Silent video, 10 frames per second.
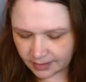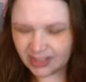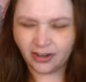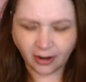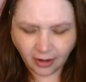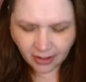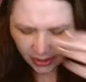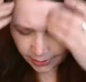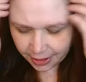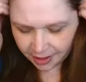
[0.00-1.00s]
You're
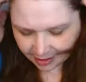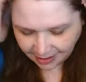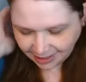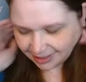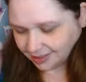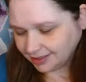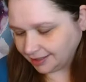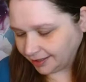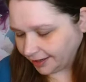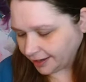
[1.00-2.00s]
also going to need
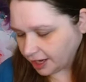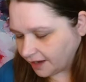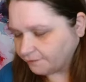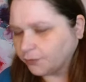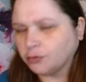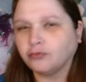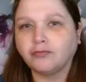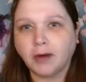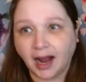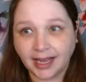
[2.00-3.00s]
like a
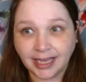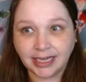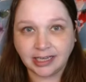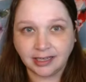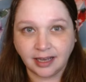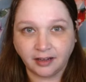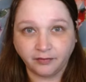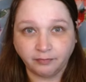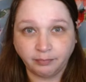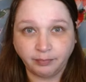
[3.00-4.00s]
variety of
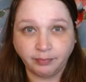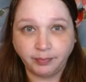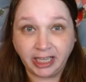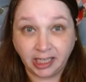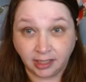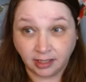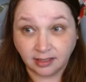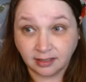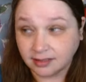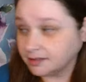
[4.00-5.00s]

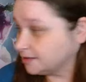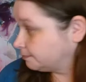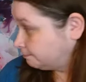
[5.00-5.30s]
pins.